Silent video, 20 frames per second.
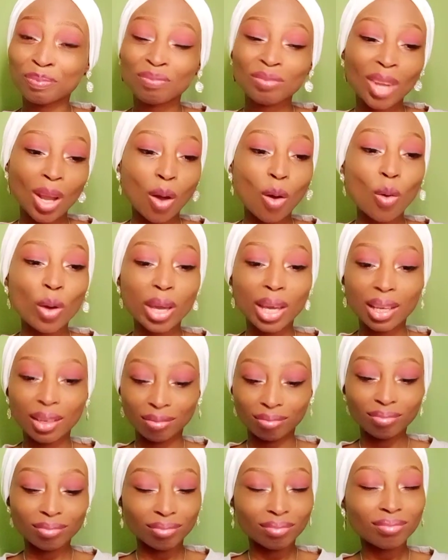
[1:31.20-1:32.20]
Okay,
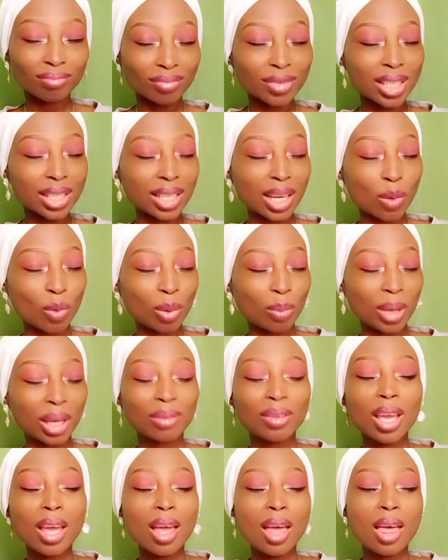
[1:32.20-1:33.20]
stay with me.
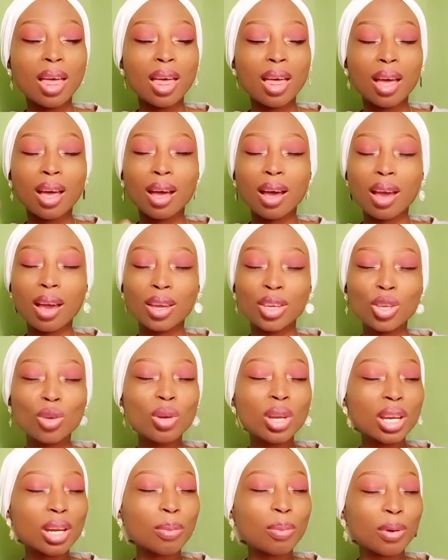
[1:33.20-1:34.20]
You need a
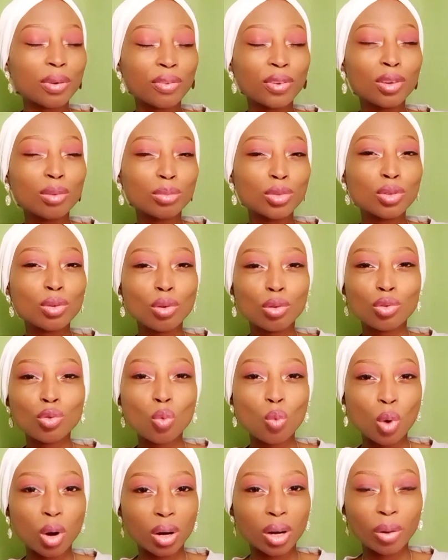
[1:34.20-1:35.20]
perfume to go to
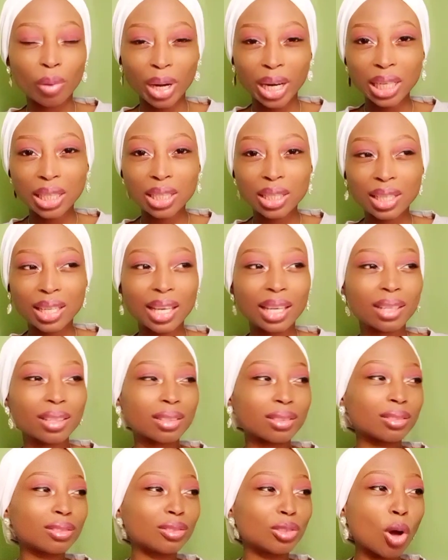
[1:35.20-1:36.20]
work, right? Like
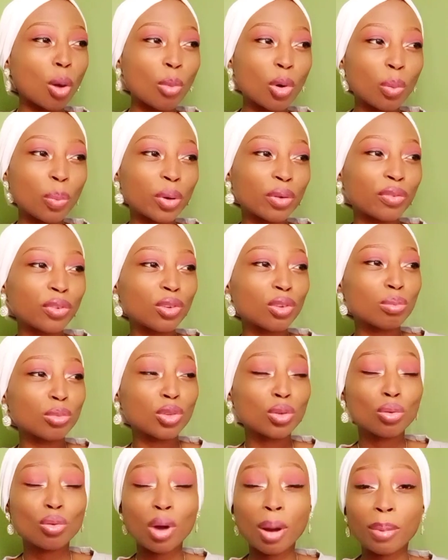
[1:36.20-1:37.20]
normal perfume, you go
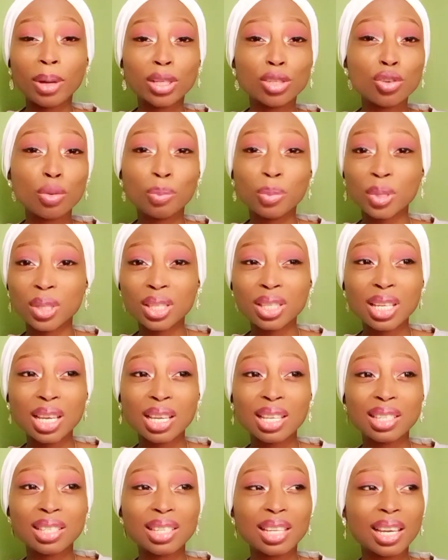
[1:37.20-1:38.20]
about your business.
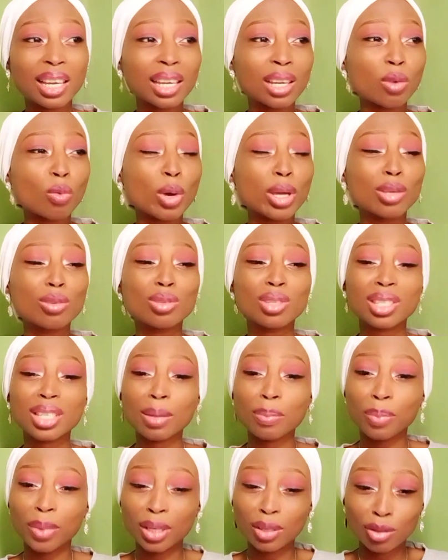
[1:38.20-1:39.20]
Like when you step
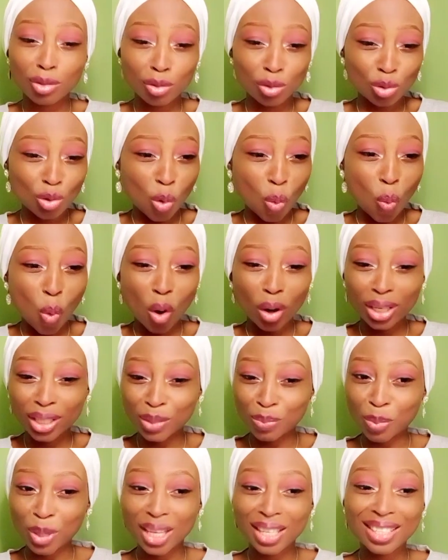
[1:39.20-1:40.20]
into your
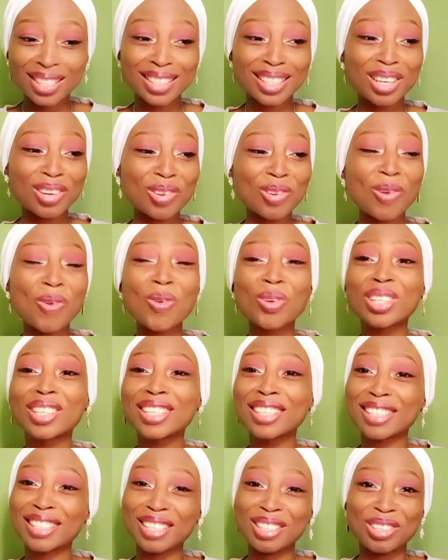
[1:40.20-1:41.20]
workspace, they know this
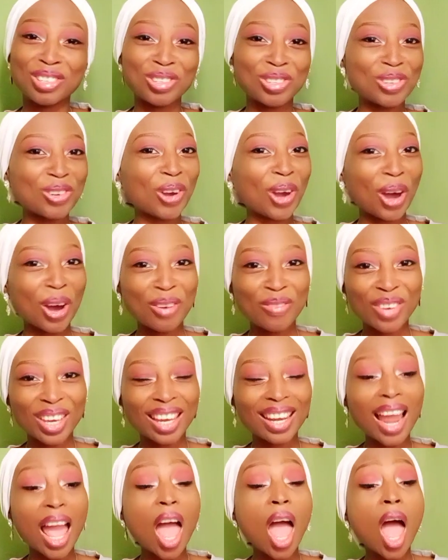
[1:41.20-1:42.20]
is you coming.
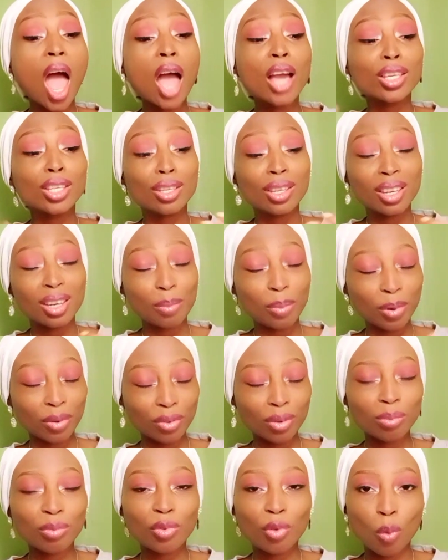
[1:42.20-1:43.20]
You need a perfume
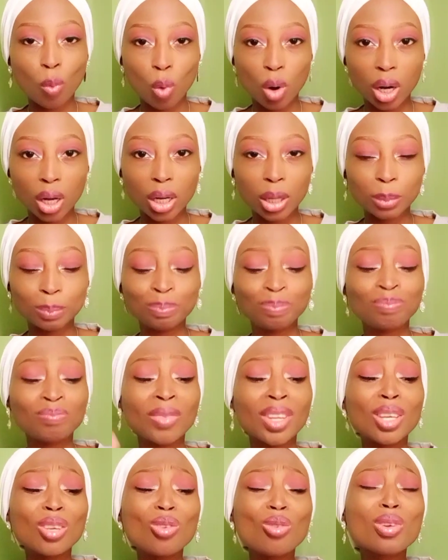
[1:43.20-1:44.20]
for work.
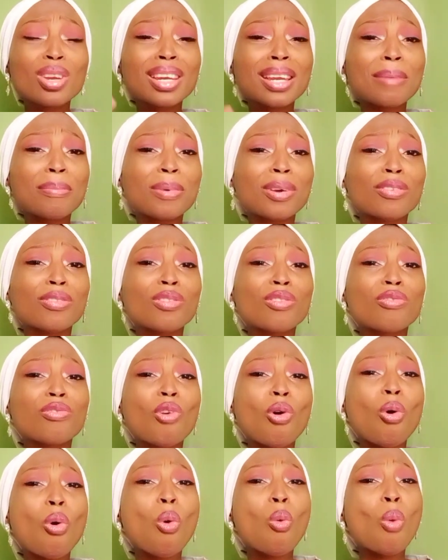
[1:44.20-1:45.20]
You need a perfume for
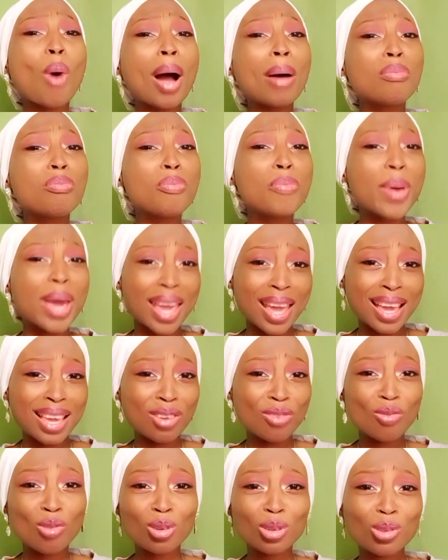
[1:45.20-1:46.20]
Owambe. You
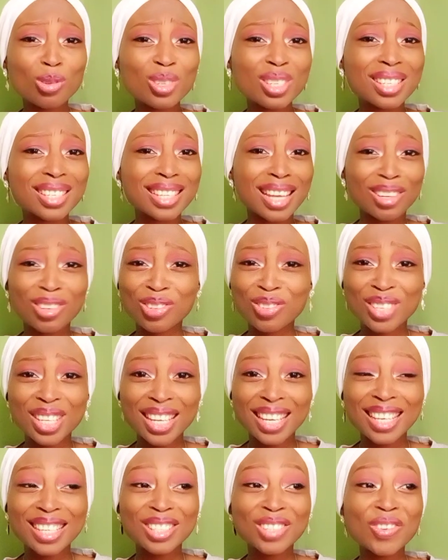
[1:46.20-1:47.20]
know those
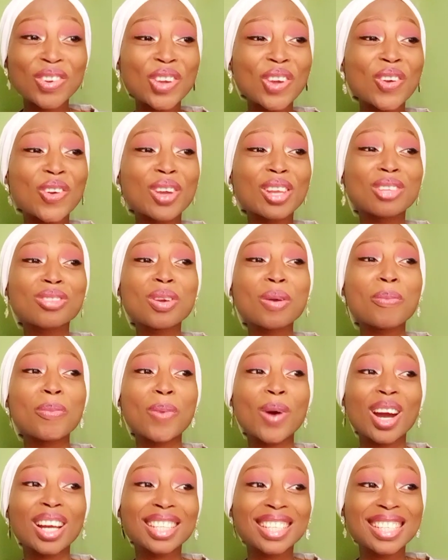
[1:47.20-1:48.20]
Saturdays when you're going to a
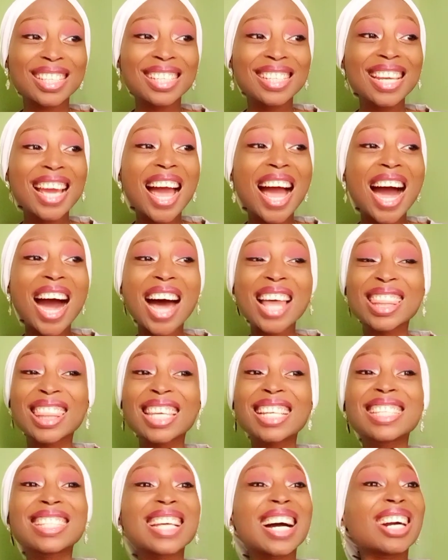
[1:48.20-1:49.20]
party and things
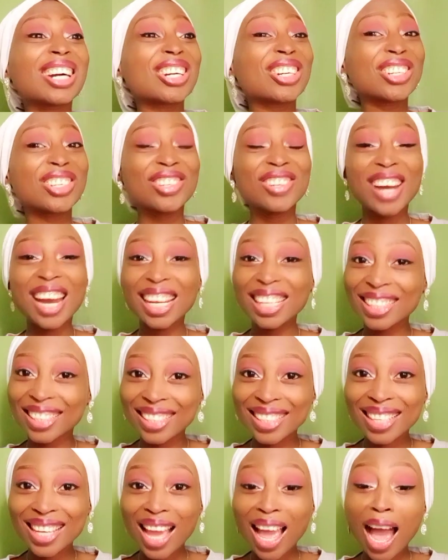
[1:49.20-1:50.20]
are crazy
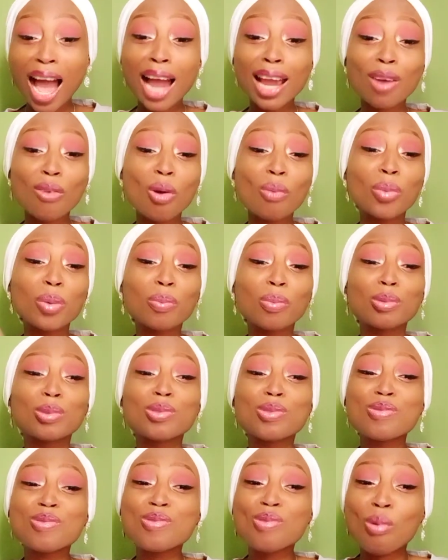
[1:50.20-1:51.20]
and you want people to
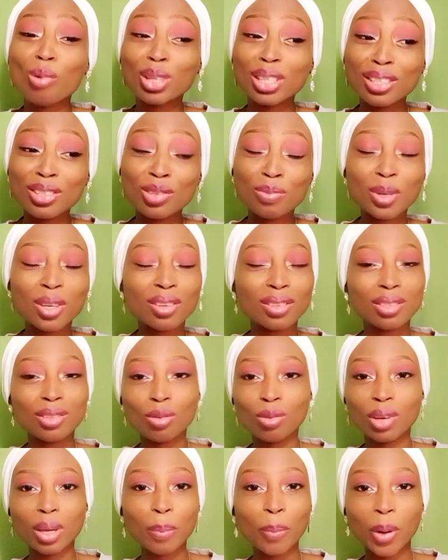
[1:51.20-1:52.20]
notice, because you know a
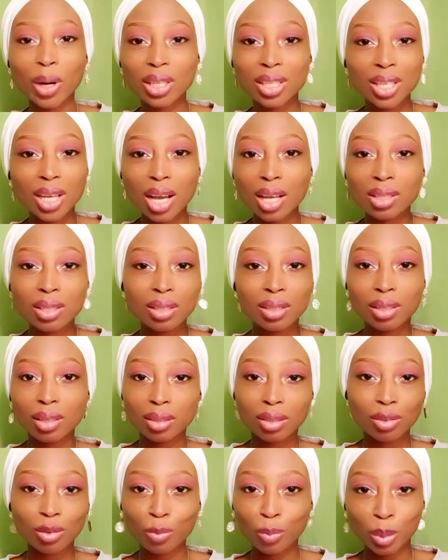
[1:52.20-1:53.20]
party has a lot
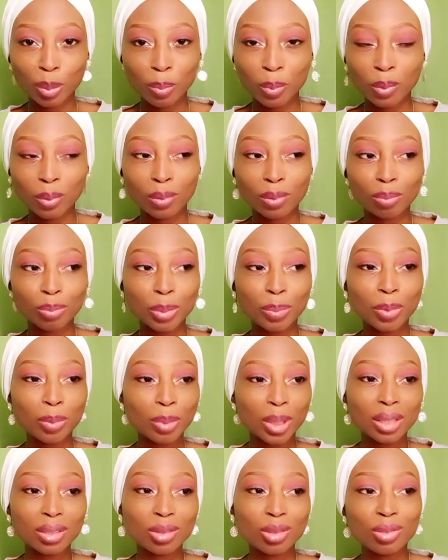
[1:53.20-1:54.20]
of people. People might
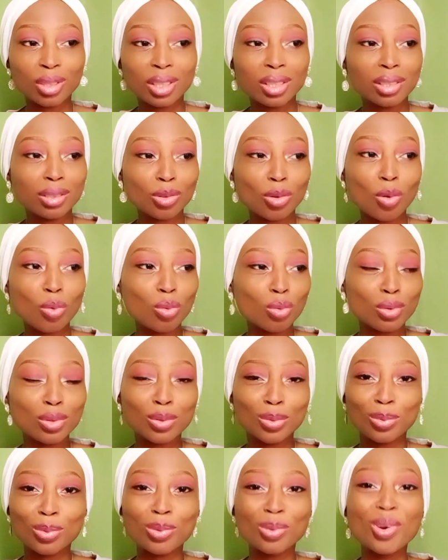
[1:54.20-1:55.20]
not really know who's who.